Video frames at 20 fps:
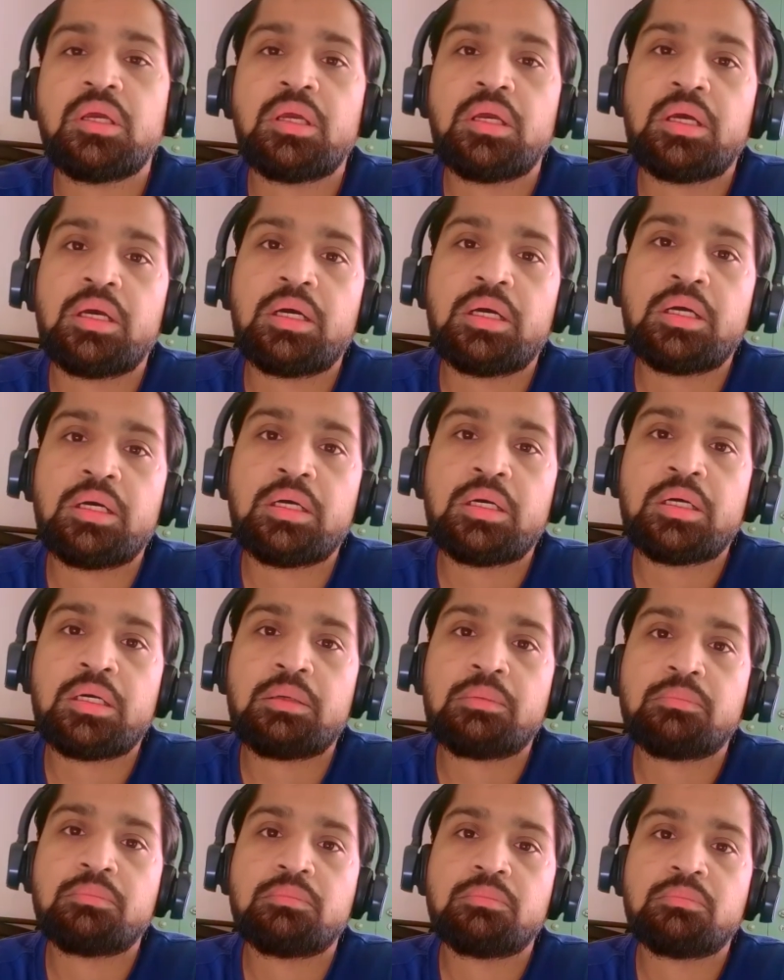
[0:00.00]
uh,
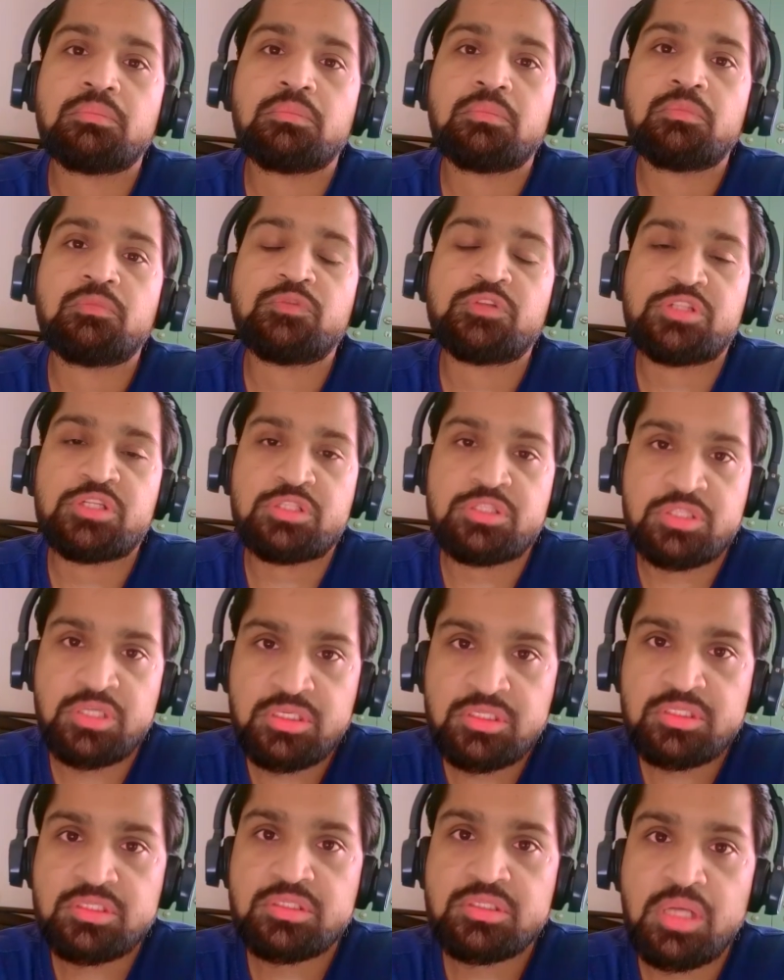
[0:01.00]
which has
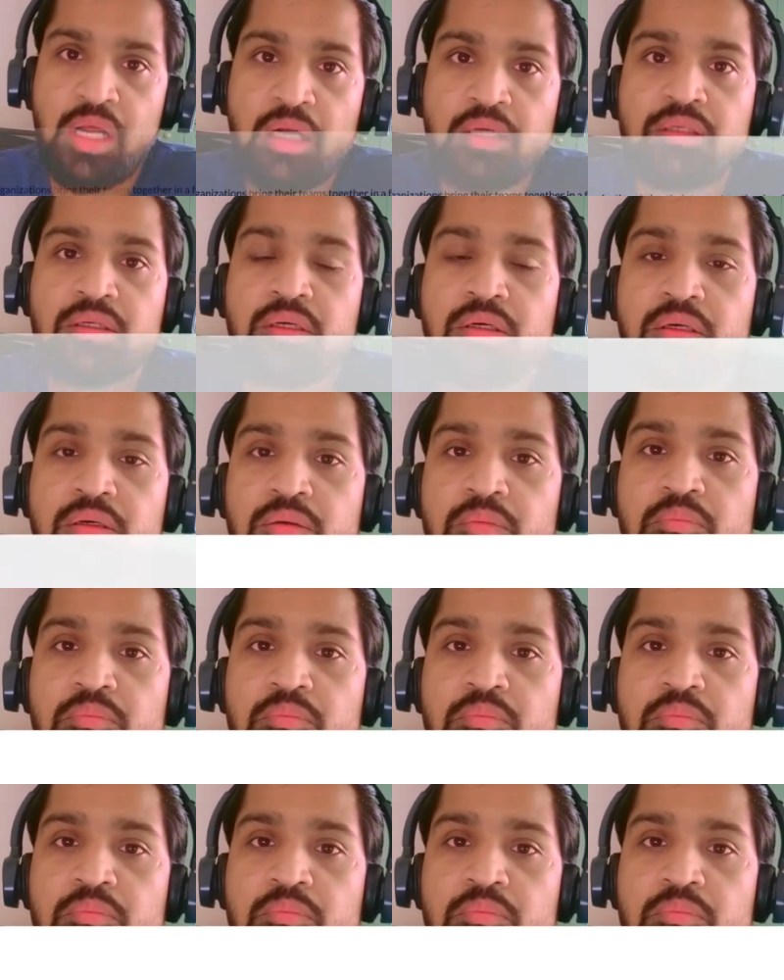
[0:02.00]
just started